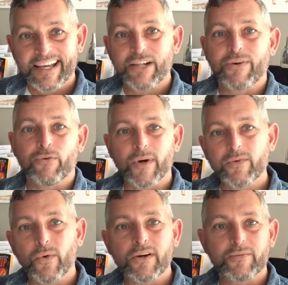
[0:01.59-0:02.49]
Hello
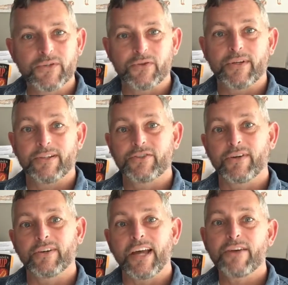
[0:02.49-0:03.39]
everyone, welcome to
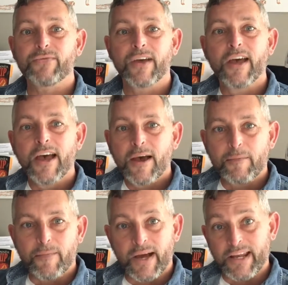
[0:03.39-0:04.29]
Illustrator Life.
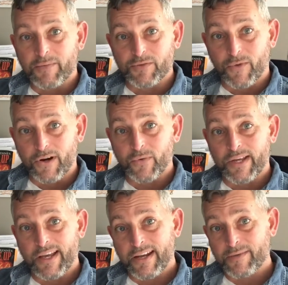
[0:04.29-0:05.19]
My name is Mark
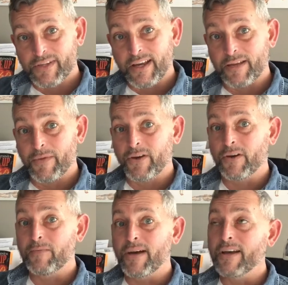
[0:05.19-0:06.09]
Wayne Adams. I am here
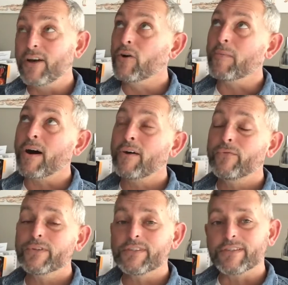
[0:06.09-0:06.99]
in my home
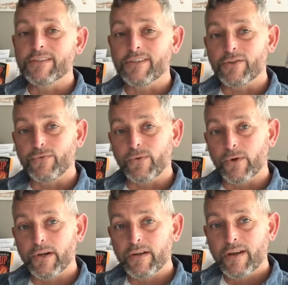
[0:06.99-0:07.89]
office in Central
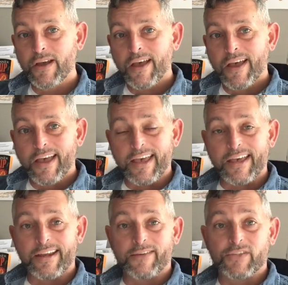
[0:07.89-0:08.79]
Florida,
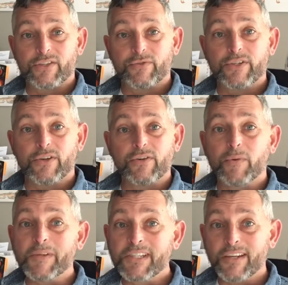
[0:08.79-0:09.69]
and I've just returned
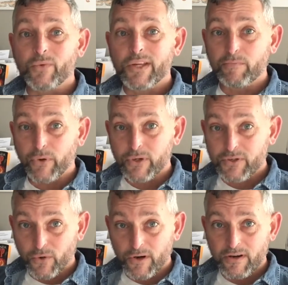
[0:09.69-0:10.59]
from a 10-week book
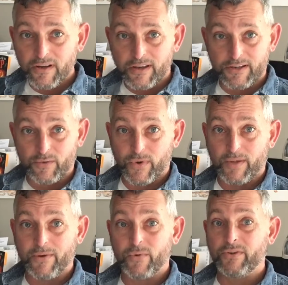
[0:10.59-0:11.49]
tour. And you're
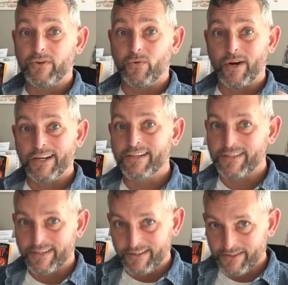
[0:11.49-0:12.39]
probably wondering, why
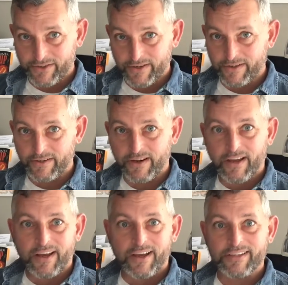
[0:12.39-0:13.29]
does an illustrator
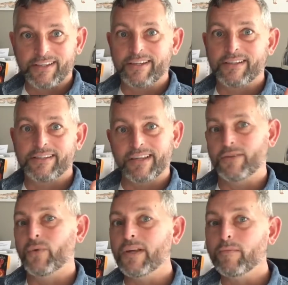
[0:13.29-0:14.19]
attend a
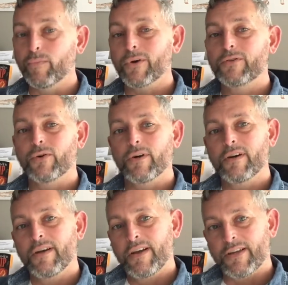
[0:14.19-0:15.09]
10-week book
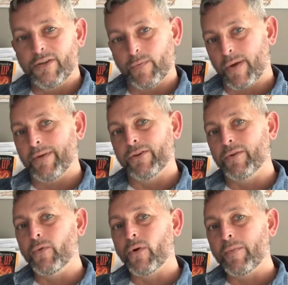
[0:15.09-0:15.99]
tour? You'll probably
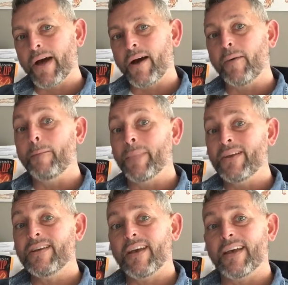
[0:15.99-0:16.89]
learn more about
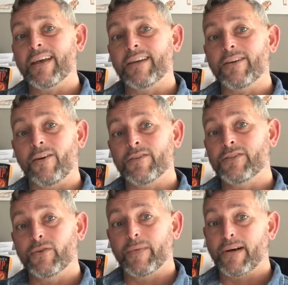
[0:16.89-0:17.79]
me and
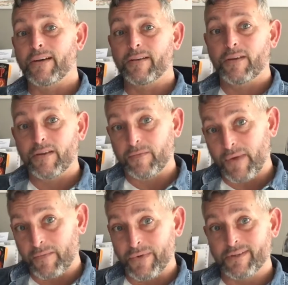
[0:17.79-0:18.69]
also about
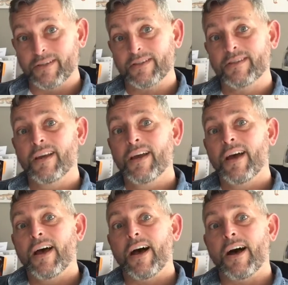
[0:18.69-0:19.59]
my business
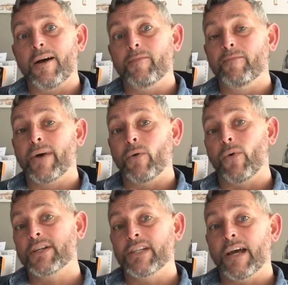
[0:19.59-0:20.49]
by
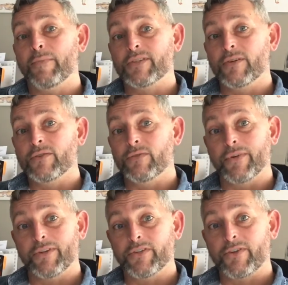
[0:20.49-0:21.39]
watching episodes of
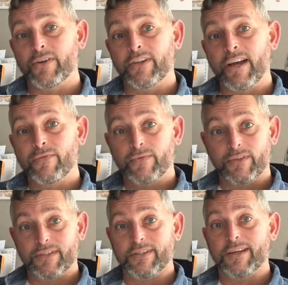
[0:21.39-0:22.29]
Illustrator Life
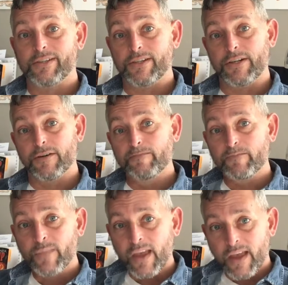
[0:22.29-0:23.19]
this next year.
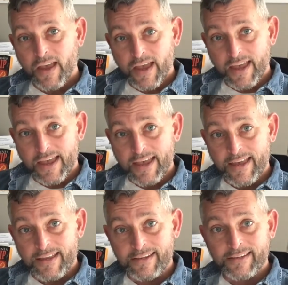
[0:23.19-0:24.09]

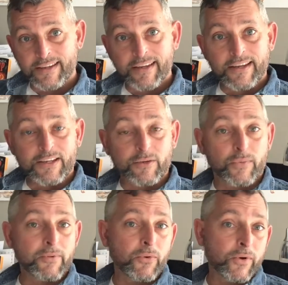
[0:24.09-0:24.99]
And you're
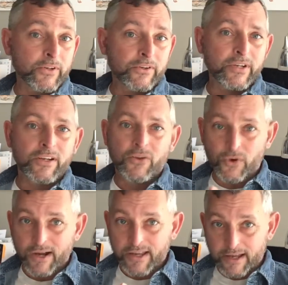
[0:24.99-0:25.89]
probably wondering who
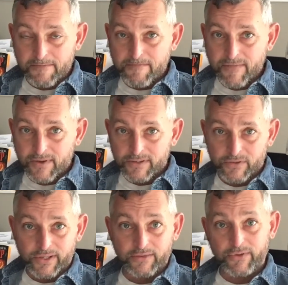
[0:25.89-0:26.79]
I am,
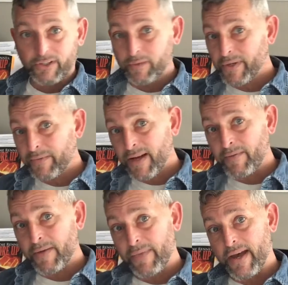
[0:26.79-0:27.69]
so I'll give you a little bit about
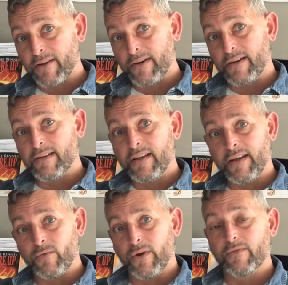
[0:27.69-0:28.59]
my background
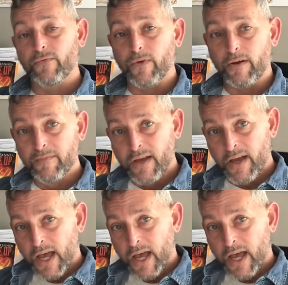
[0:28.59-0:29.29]
and where I'm from.